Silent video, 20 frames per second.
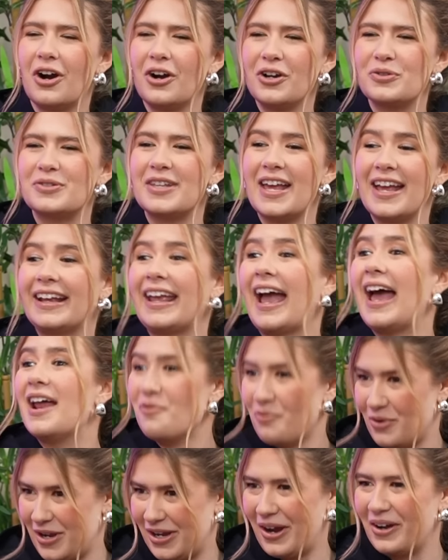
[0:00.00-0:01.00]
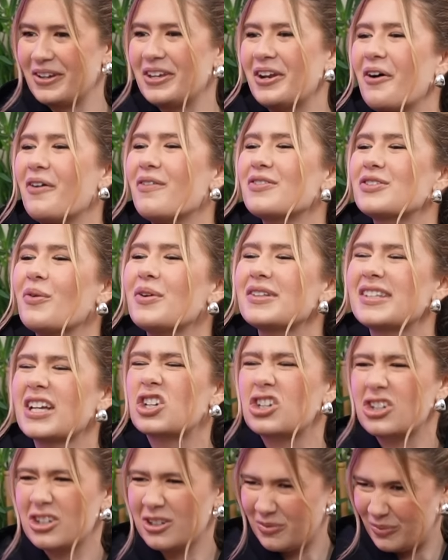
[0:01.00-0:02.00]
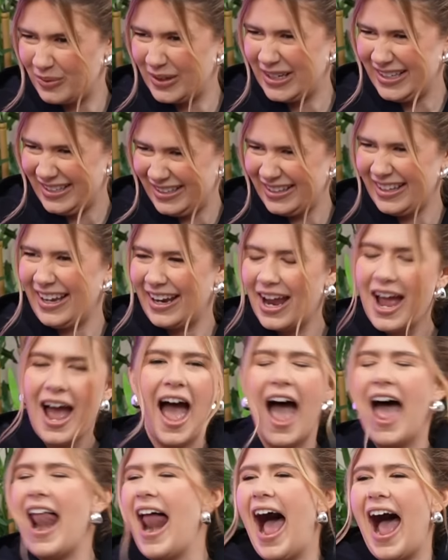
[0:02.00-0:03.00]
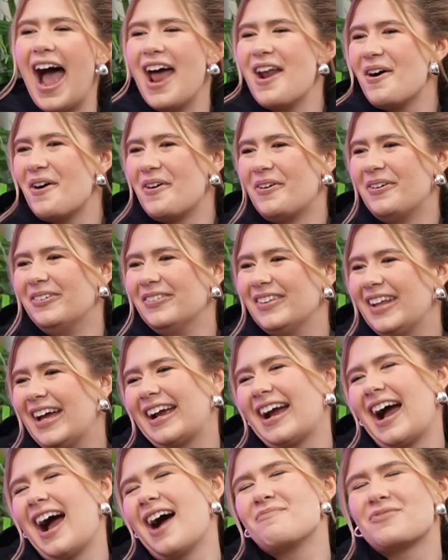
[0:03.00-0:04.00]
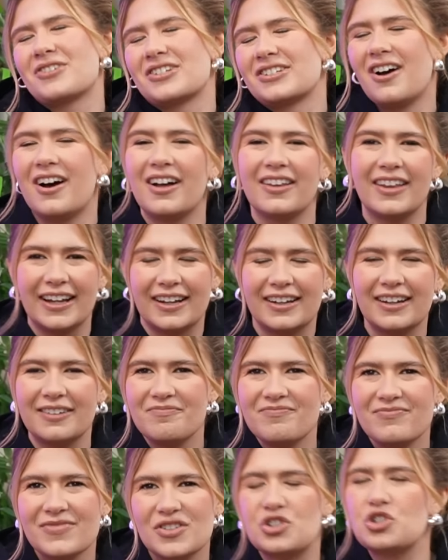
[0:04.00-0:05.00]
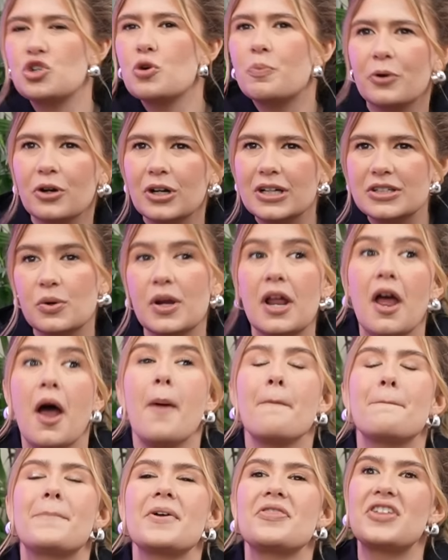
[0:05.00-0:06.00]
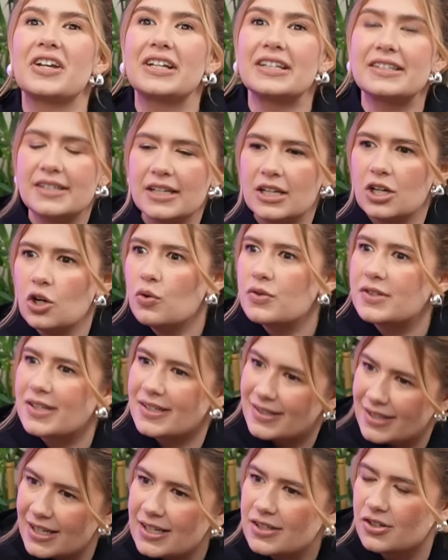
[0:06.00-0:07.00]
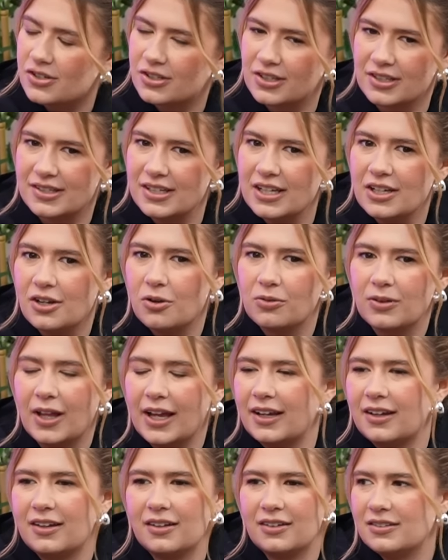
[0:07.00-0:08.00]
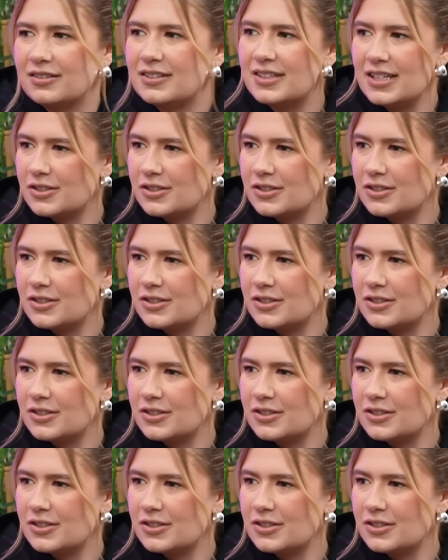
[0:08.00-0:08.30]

are you saying can we go? You know, it was always like, should we? Like, and I don't like, I'm just not like super into it. But the casino was a Caesars casino, like Caesar's